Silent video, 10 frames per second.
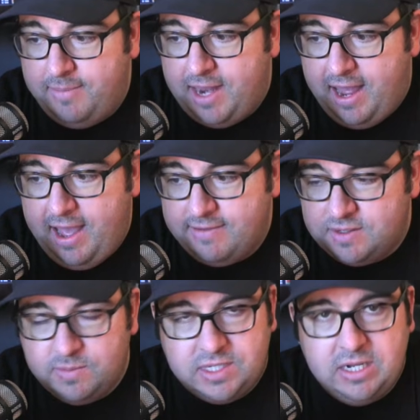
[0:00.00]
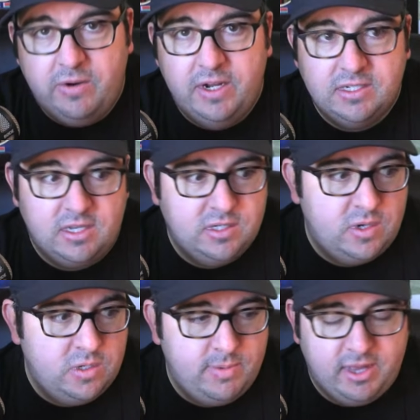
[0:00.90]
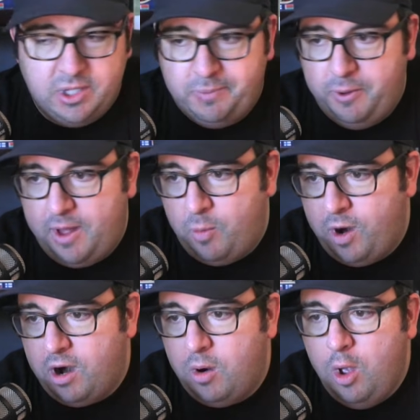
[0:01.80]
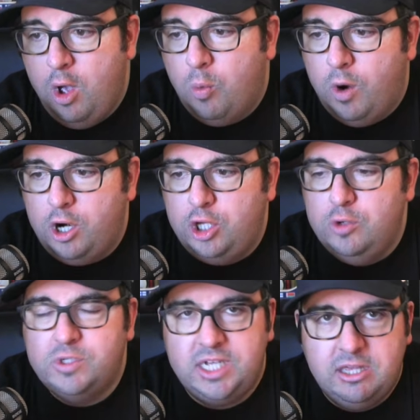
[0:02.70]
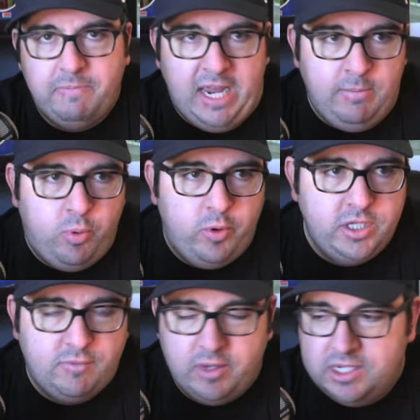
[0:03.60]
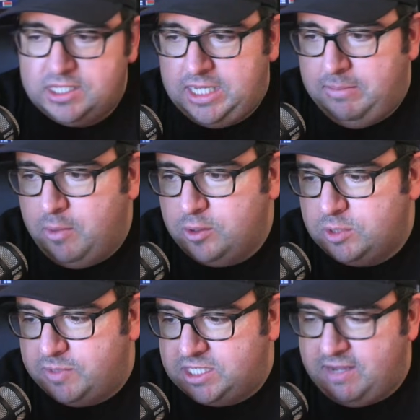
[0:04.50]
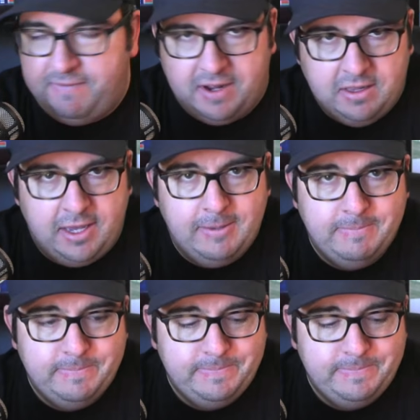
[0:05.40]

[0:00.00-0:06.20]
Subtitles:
I mean, I have some serious concerns about this blue line. Where do you see the pain points for this team most specifically?